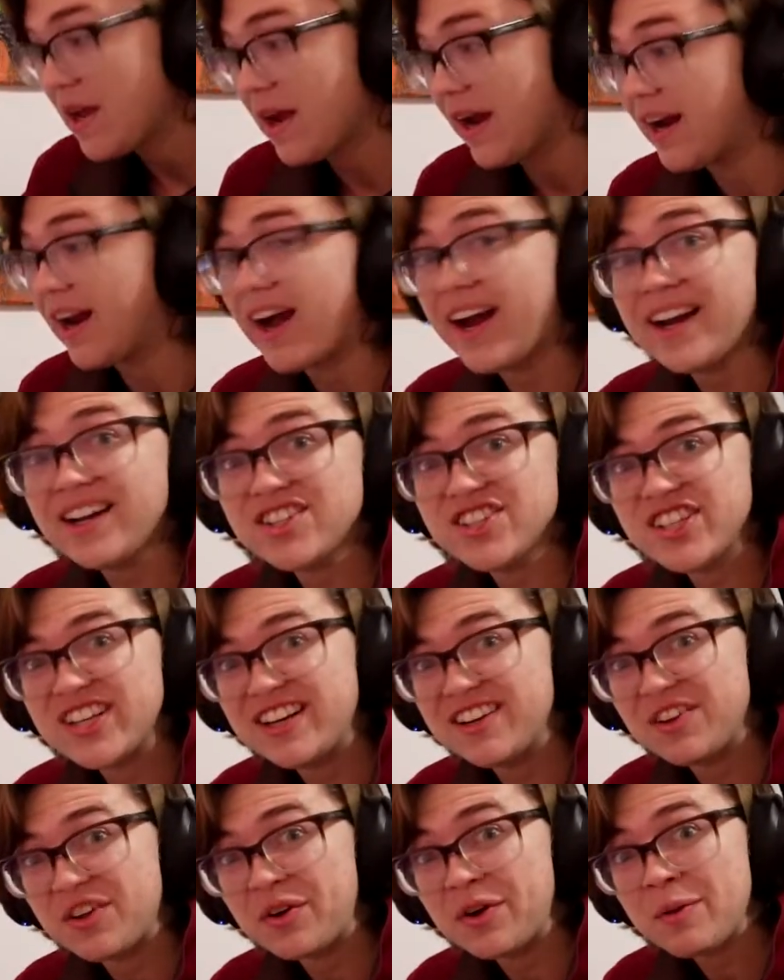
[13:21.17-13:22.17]
And I actually
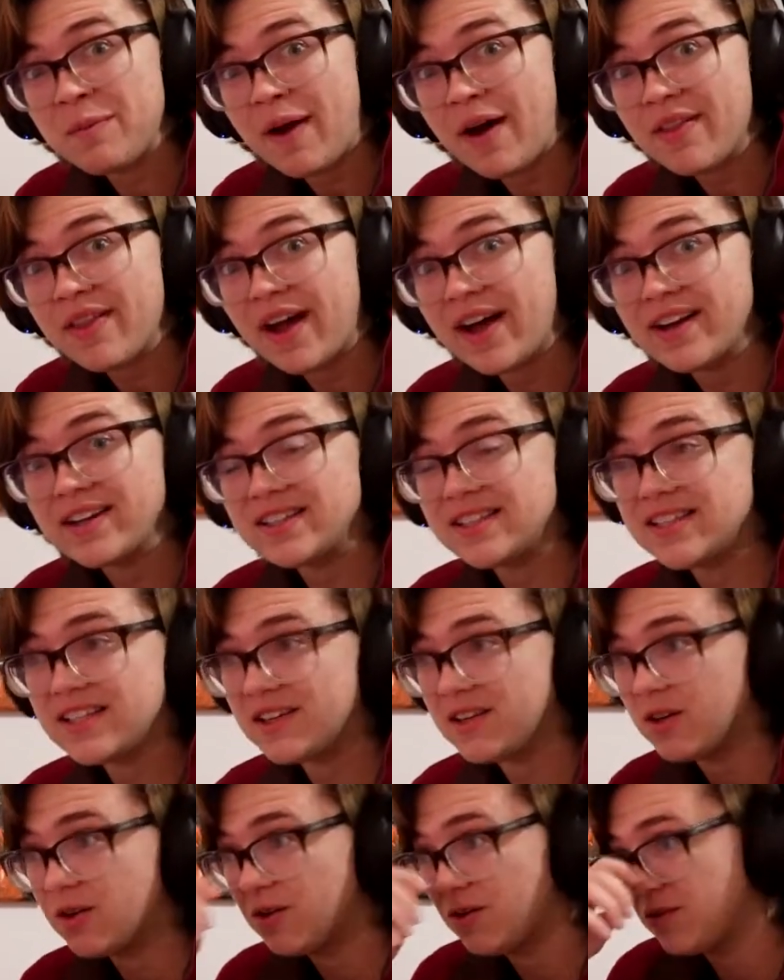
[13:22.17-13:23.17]
didn't learn about that
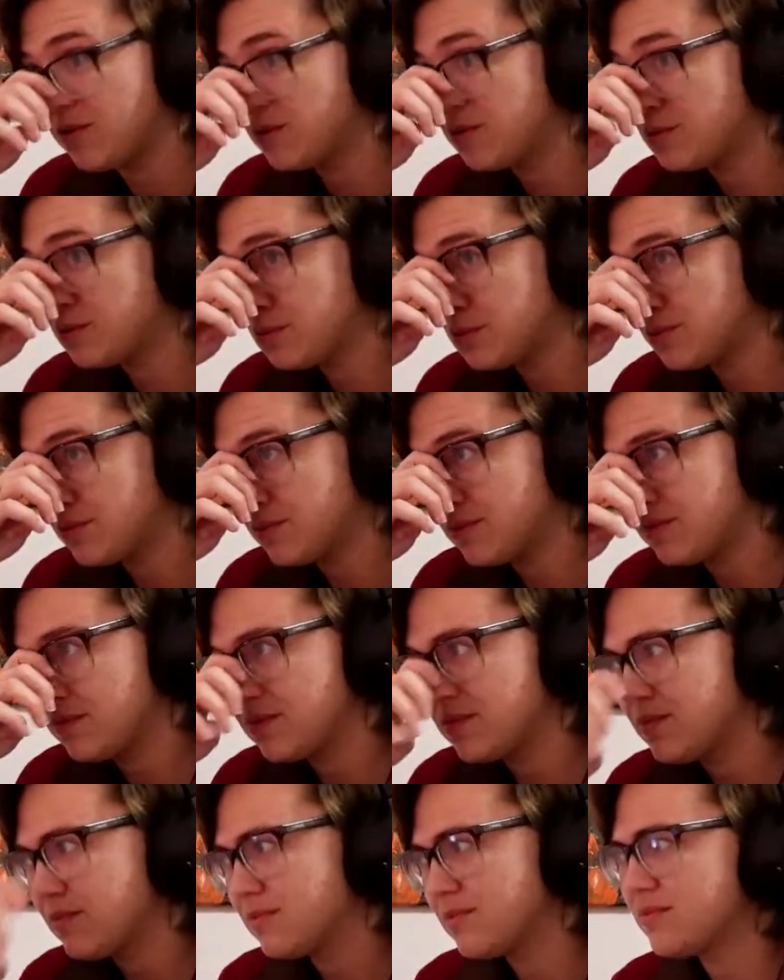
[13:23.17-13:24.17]
until
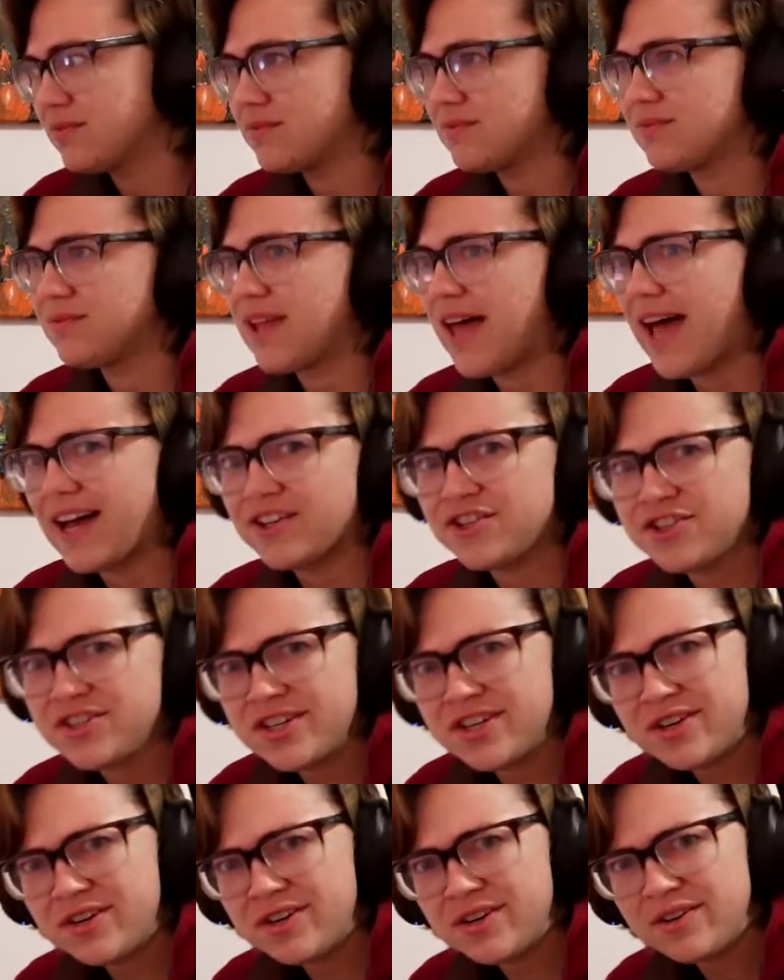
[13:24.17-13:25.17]
last
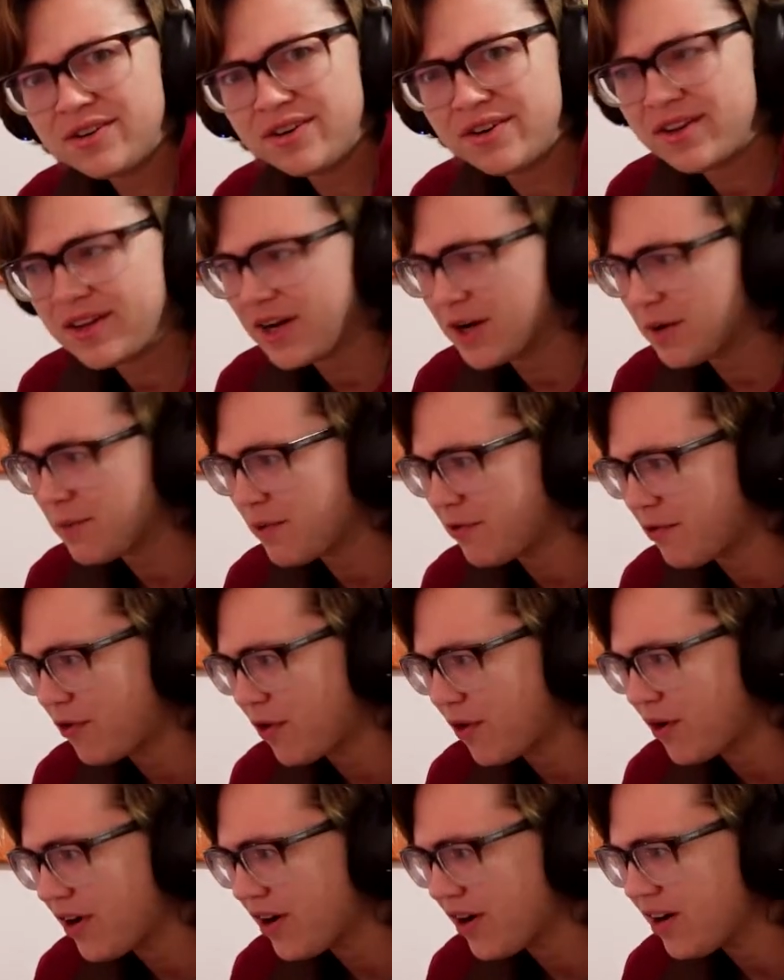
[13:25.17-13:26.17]
year or the year
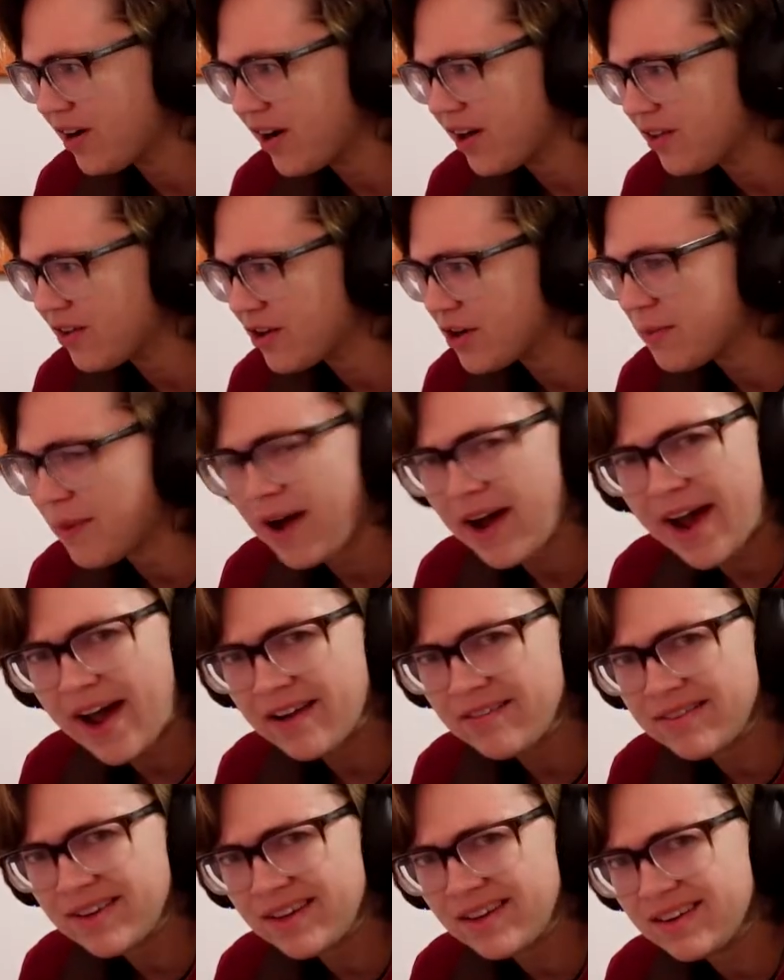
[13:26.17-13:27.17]
before. I learned about
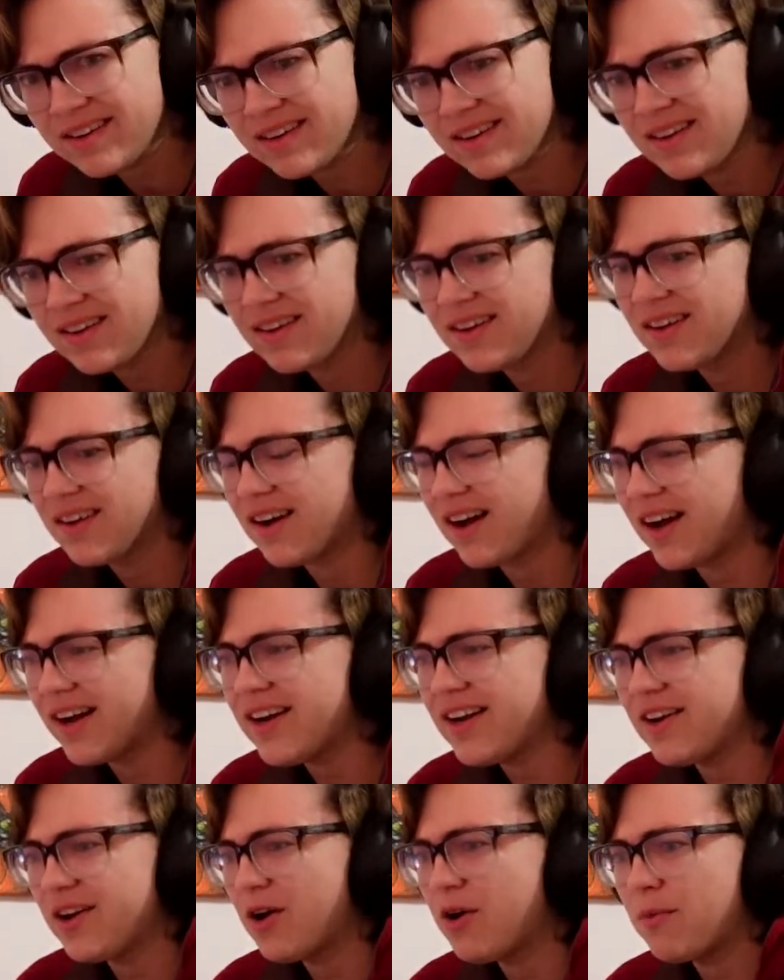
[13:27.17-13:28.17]
Advent. I
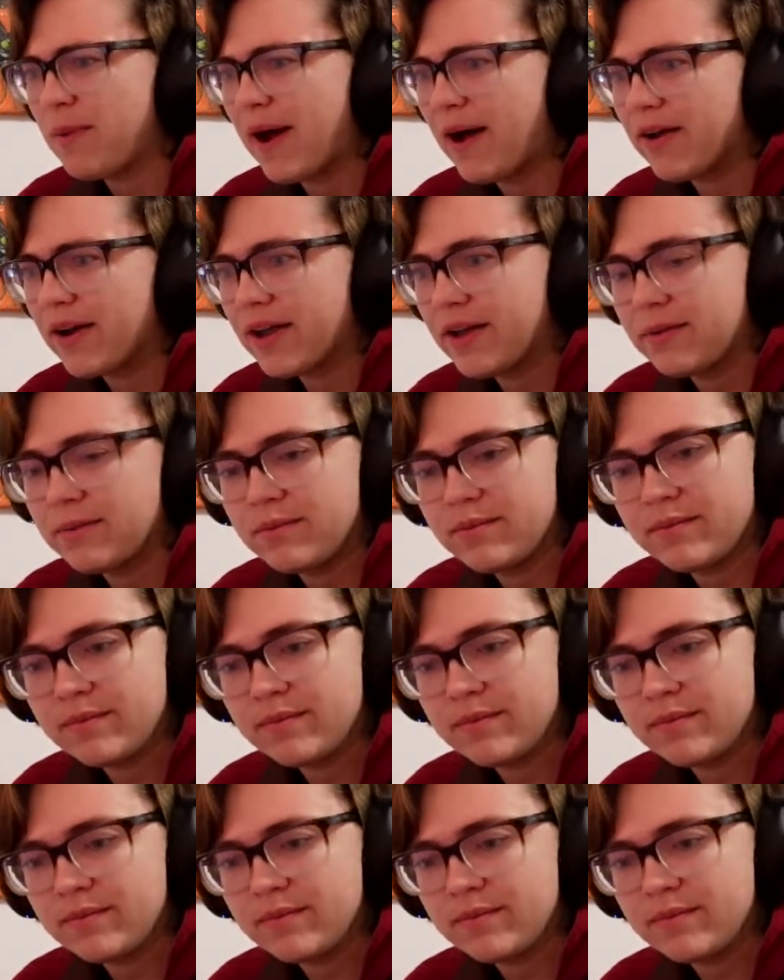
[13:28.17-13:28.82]
didn't know about it